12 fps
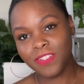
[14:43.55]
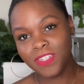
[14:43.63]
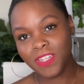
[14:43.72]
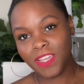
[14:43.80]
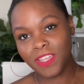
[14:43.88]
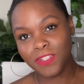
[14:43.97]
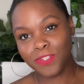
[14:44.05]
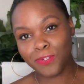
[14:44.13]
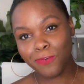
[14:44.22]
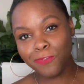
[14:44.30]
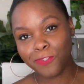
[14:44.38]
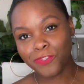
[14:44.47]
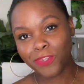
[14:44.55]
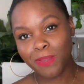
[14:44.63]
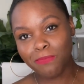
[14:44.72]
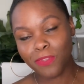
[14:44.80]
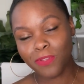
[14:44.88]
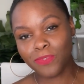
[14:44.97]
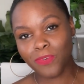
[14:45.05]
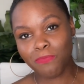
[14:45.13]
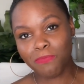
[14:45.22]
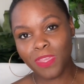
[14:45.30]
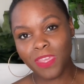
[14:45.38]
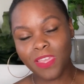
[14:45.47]
chain shoulder strap looks
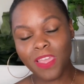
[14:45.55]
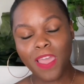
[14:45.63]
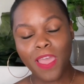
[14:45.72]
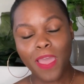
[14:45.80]
on me.